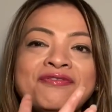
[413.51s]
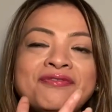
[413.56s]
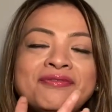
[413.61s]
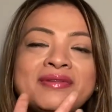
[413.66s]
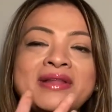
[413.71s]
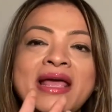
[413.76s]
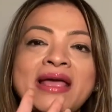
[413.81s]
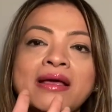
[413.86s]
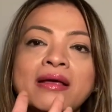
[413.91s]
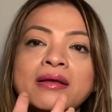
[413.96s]

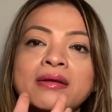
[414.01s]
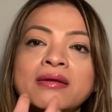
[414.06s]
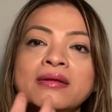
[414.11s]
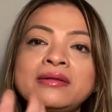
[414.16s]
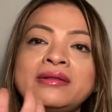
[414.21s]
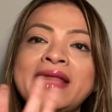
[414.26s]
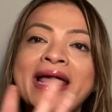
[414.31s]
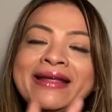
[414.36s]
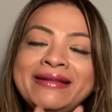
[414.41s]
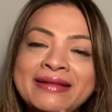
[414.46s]
like
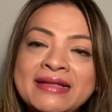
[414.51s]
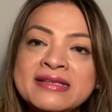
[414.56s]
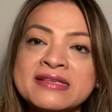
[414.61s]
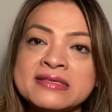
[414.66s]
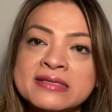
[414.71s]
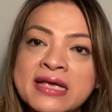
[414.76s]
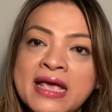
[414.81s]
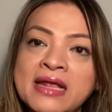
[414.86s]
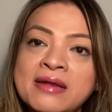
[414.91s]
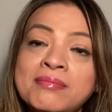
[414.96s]
lightly
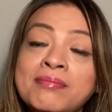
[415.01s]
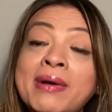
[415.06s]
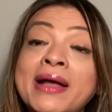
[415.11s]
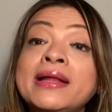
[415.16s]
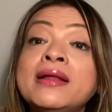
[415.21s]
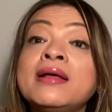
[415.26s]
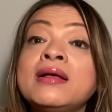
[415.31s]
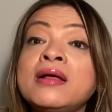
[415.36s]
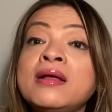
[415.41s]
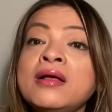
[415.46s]
skinned, but
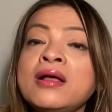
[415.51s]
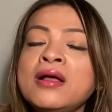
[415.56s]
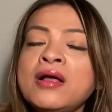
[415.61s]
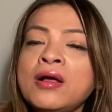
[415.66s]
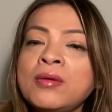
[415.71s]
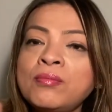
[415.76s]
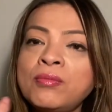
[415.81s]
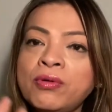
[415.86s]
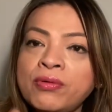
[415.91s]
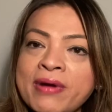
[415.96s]

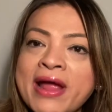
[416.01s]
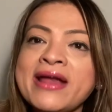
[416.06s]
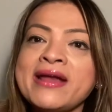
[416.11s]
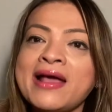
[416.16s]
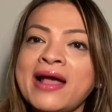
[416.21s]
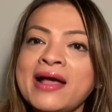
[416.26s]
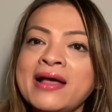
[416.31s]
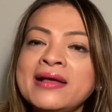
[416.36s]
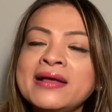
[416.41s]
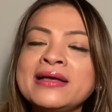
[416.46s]

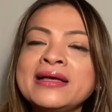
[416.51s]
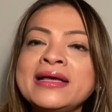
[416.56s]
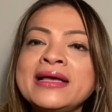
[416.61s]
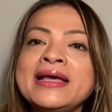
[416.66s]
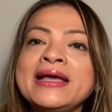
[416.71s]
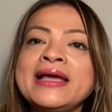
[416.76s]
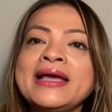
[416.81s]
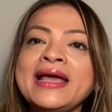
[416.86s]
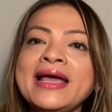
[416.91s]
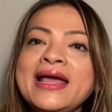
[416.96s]
morena.
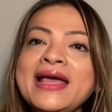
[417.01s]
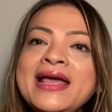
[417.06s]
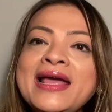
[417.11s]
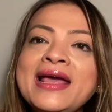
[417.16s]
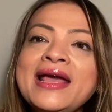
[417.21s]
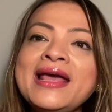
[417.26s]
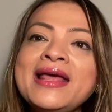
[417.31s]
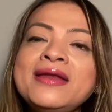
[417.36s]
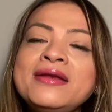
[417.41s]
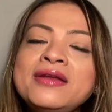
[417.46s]

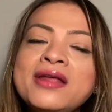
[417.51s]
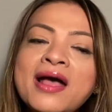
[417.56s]
And